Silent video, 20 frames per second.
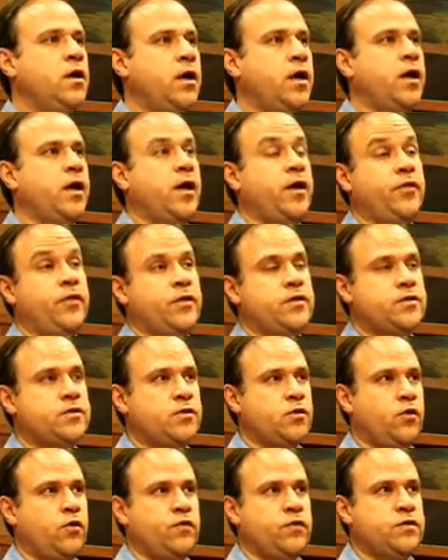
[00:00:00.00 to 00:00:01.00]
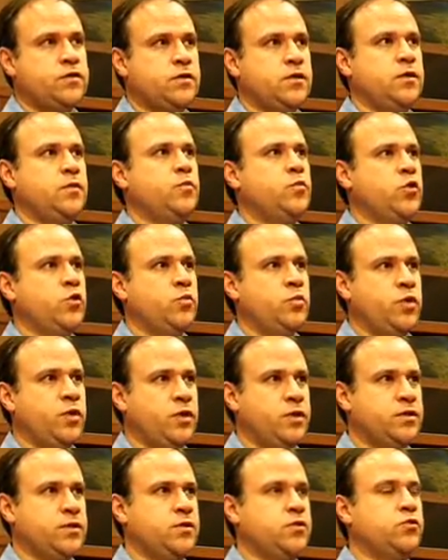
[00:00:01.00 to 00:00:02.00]
and there's obviously
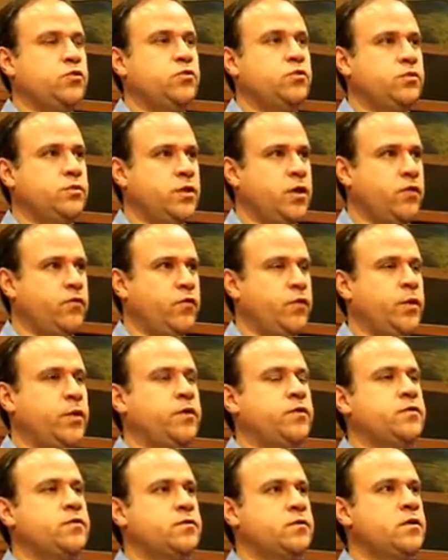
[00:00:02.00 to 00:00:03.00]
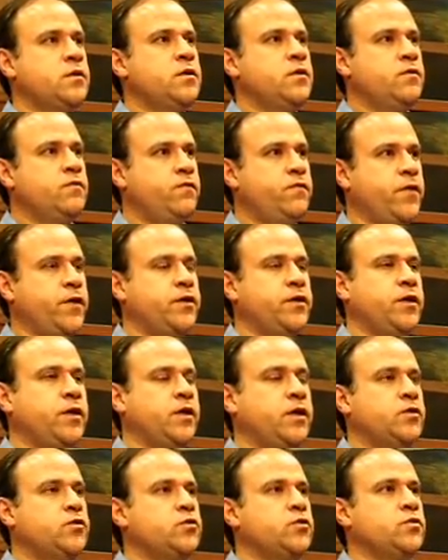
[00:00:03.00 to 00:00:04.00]
political governance, funding
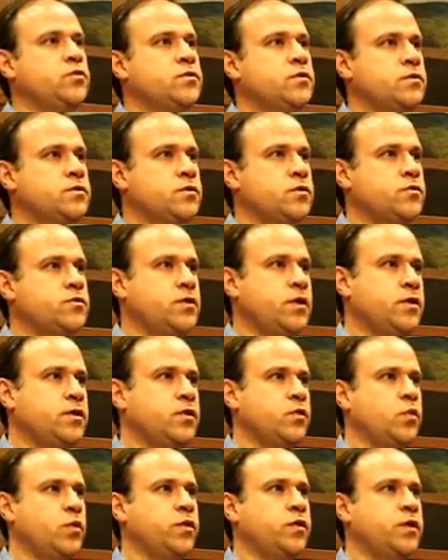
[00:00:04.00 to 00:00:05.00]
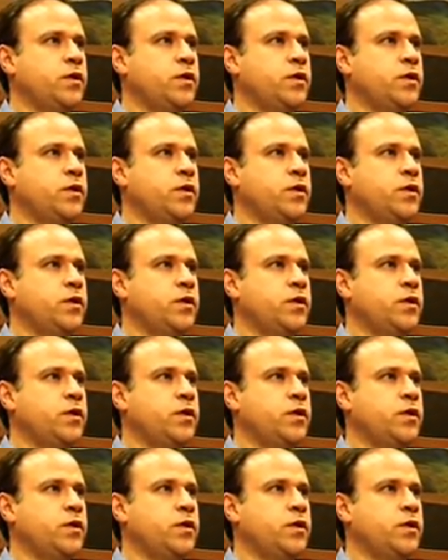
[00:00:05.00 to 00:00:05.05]
issues associated with